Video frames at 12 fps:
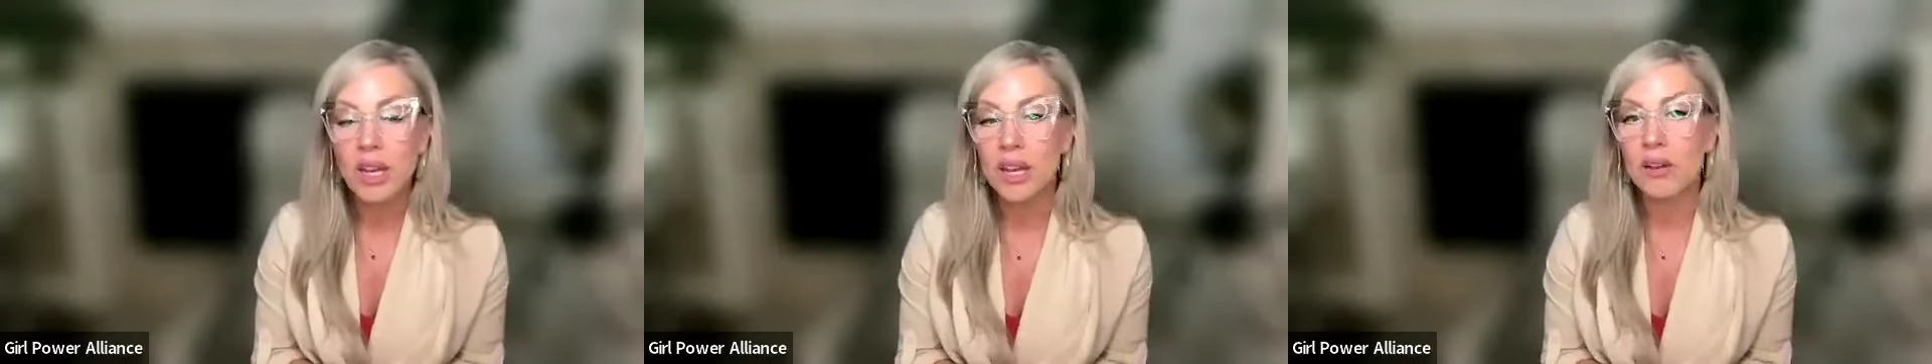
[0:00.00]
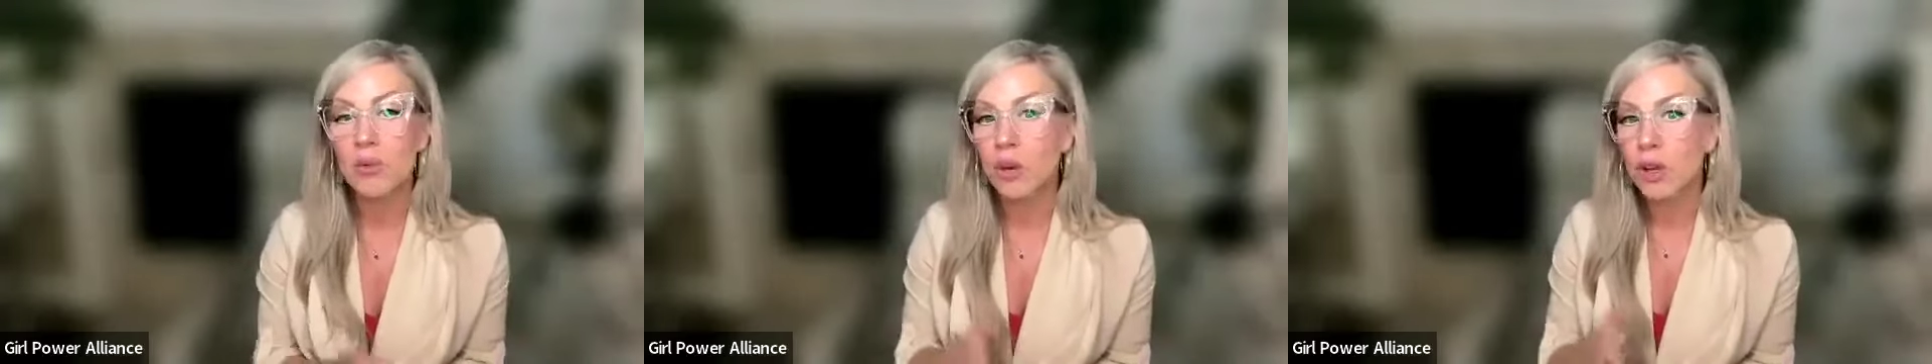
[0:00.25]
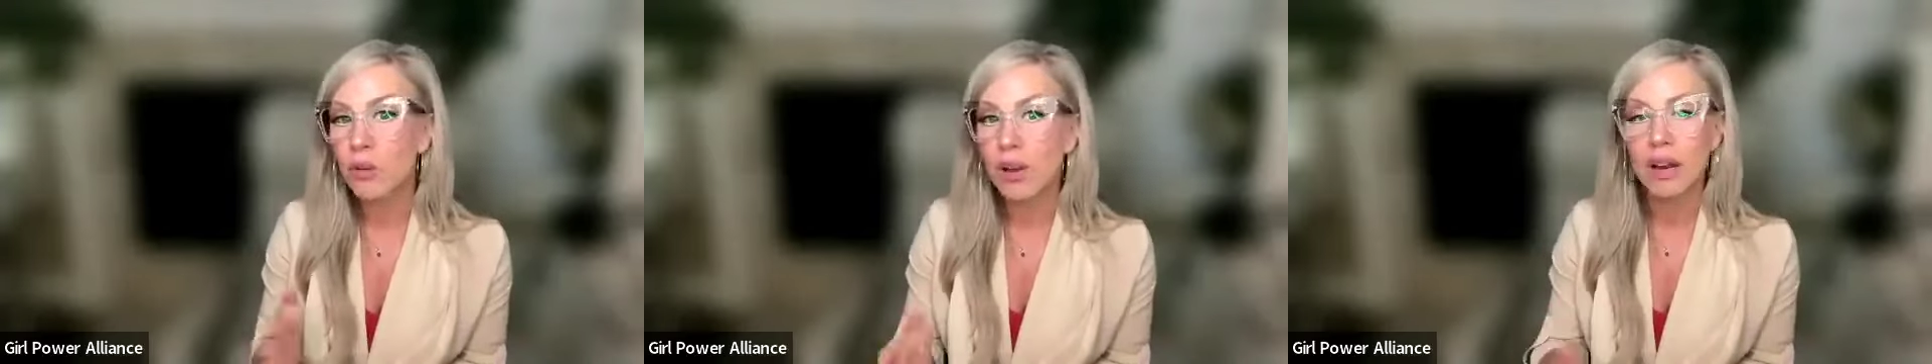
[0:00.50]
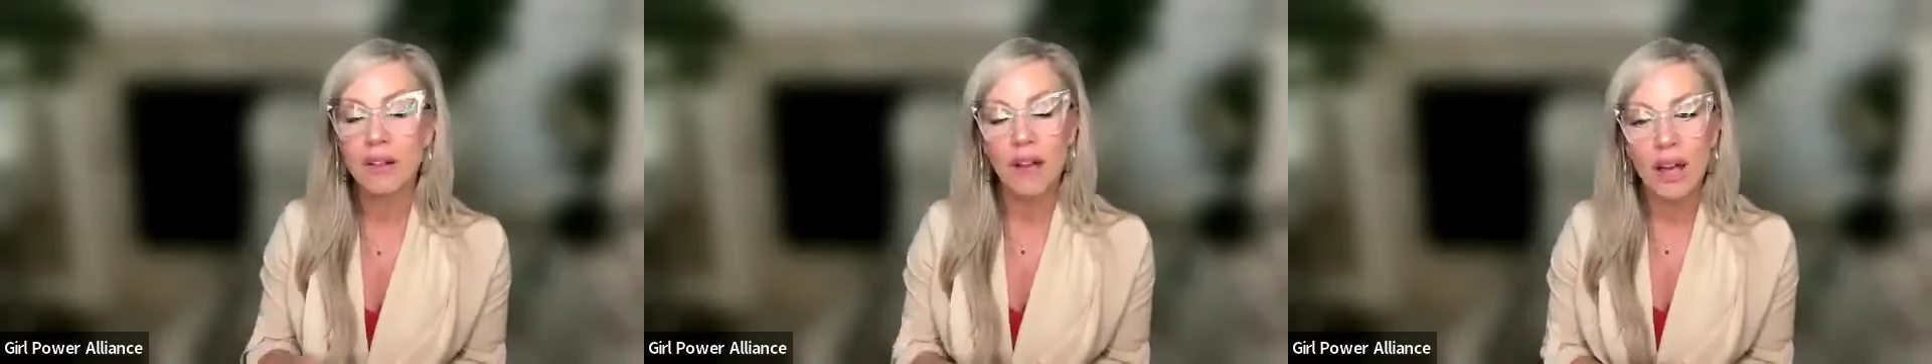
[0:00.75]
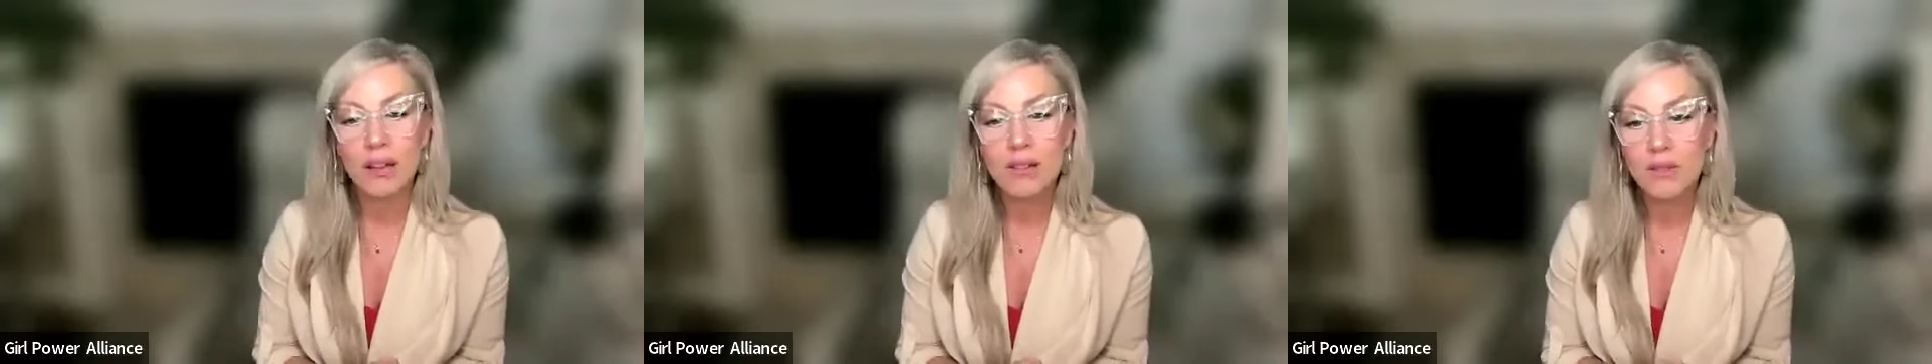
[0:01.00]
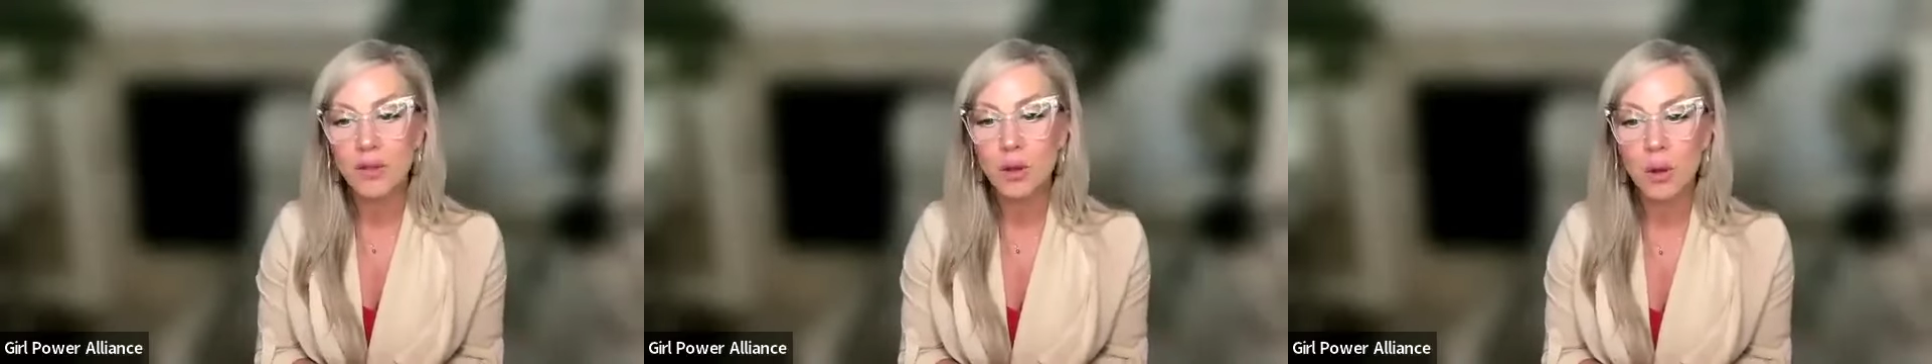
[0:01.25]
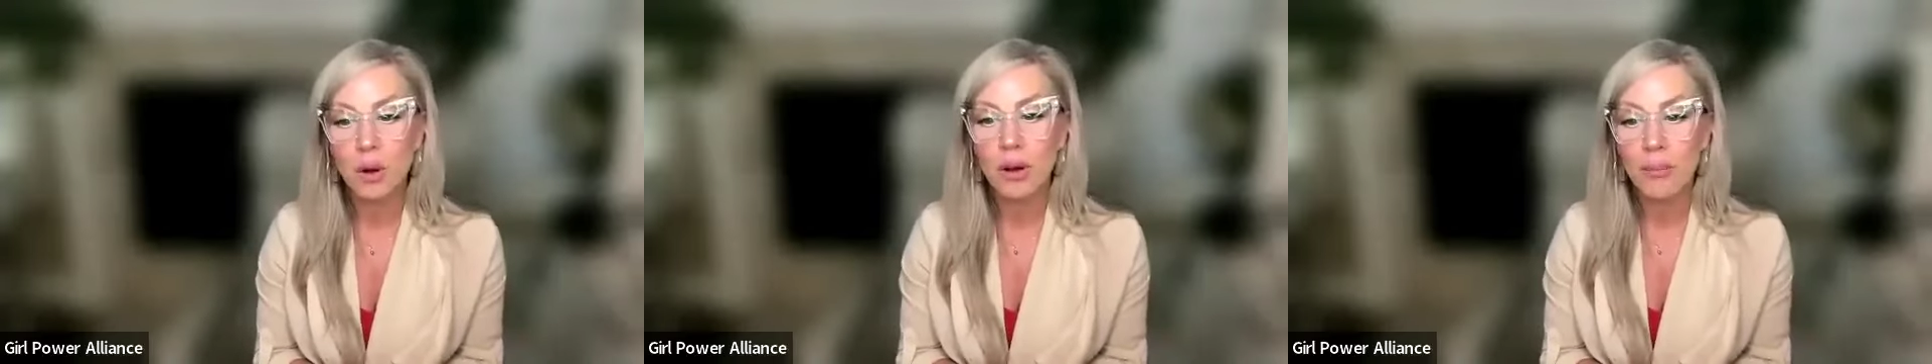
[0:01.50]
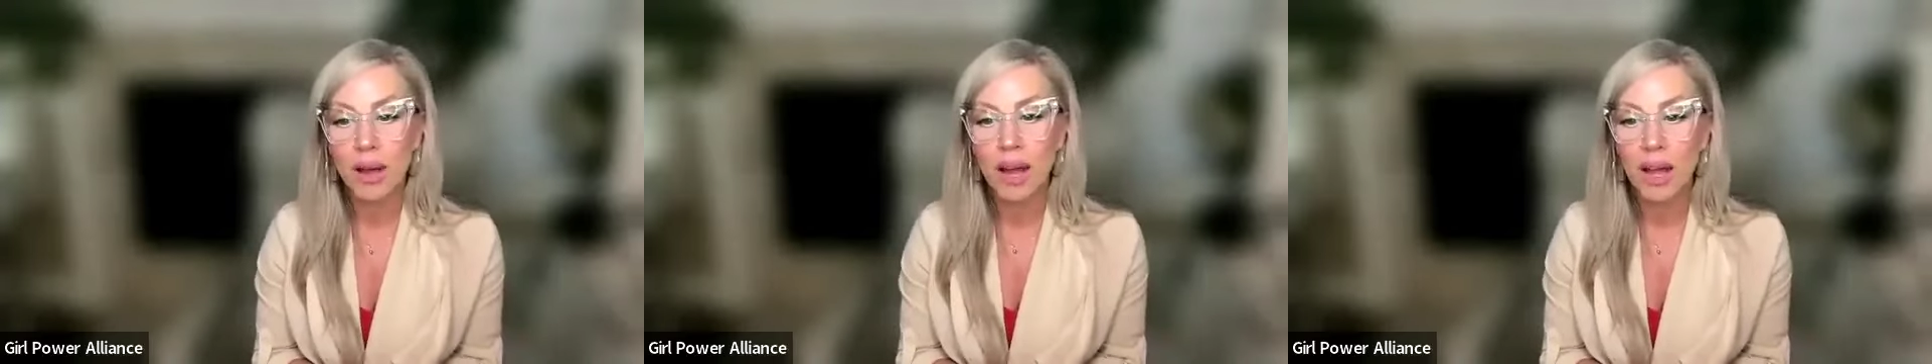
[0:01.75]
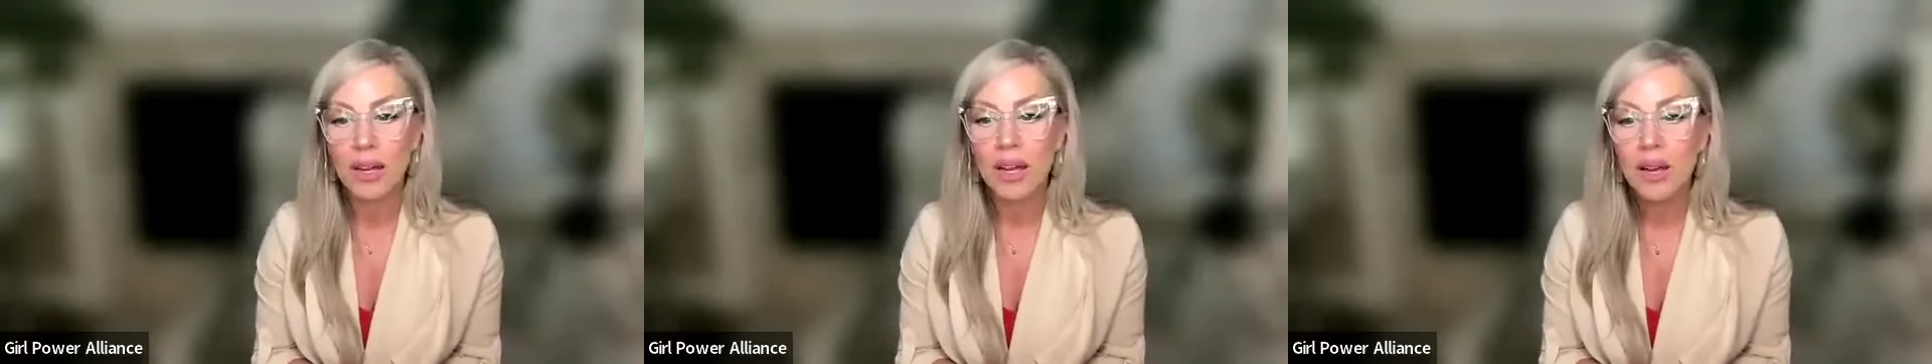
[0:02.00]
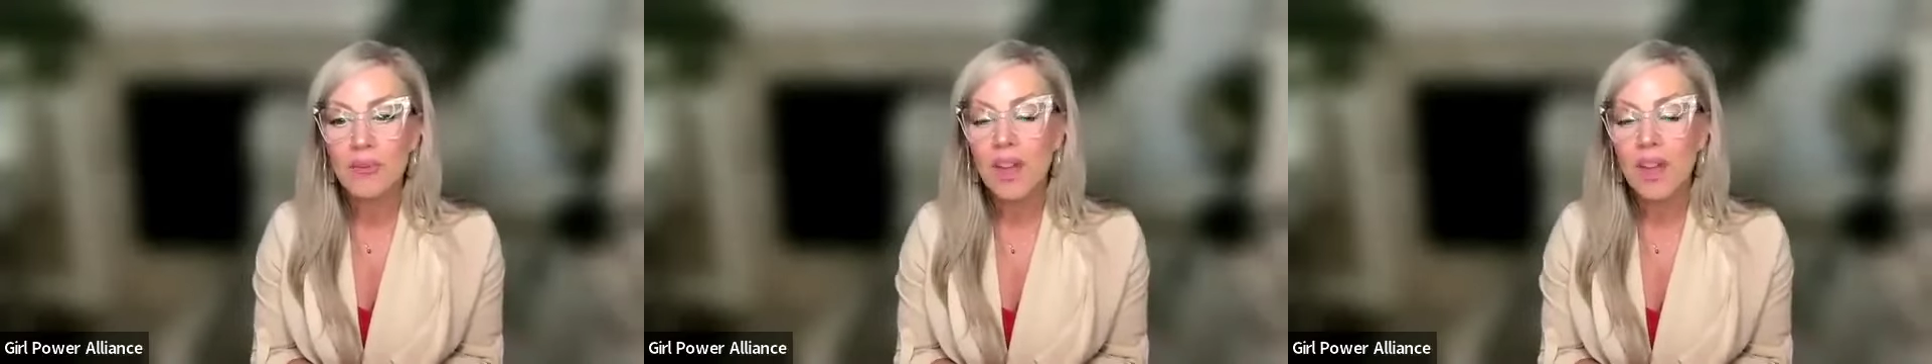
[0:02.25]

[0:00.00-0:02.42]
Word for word: in Real Men Alliance if you are a man,